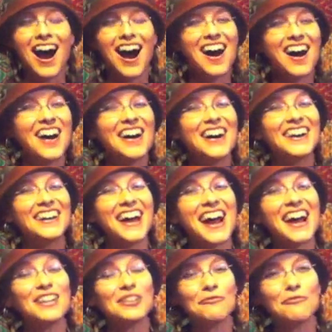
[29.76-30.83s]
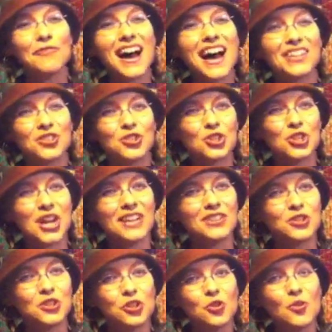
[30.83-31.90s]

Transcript: Hard and fast shines the